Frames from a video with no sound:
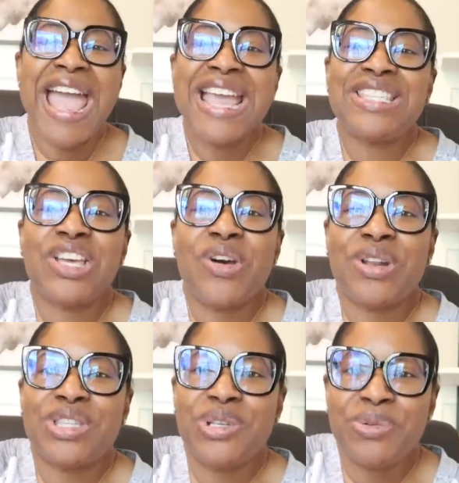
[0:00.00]
I had to go
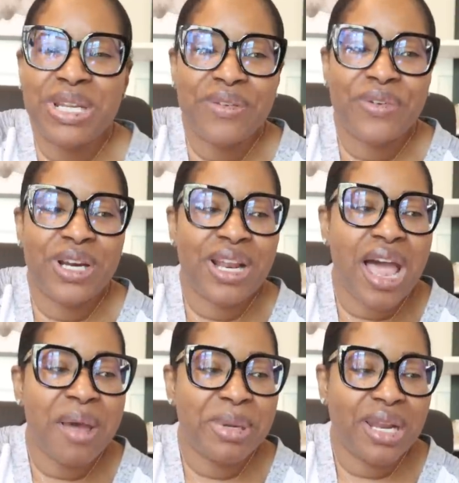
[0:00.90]
to two different
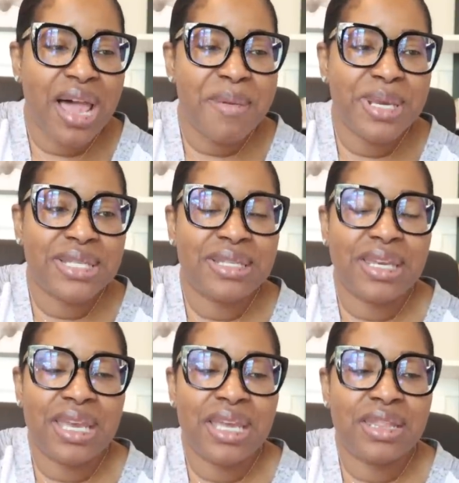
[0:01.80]
Hobby Lobbies to
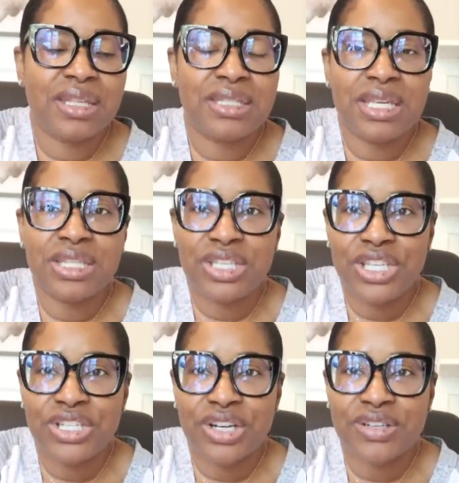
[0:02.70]
get the 10
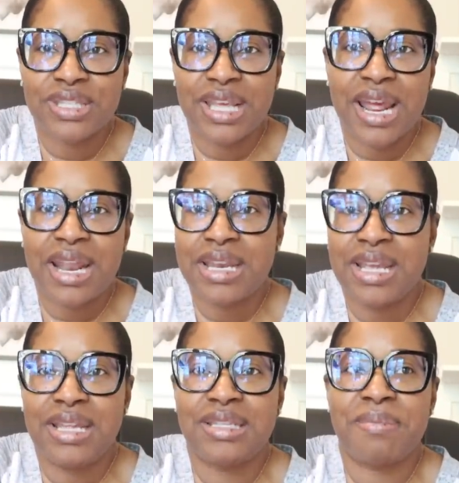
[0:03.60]
t-shirts that I
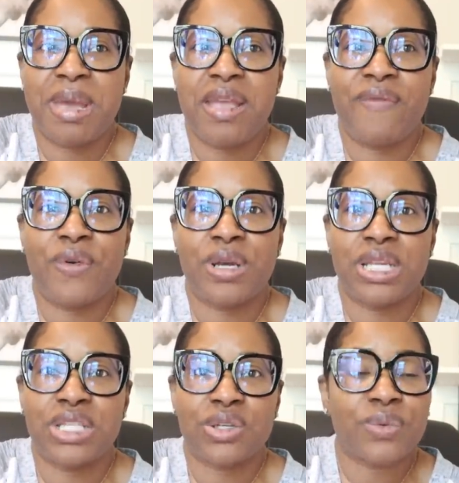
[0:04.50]
need to make for
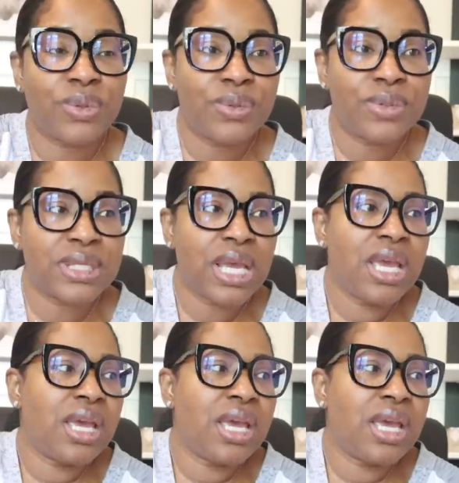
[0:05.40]
this cruise.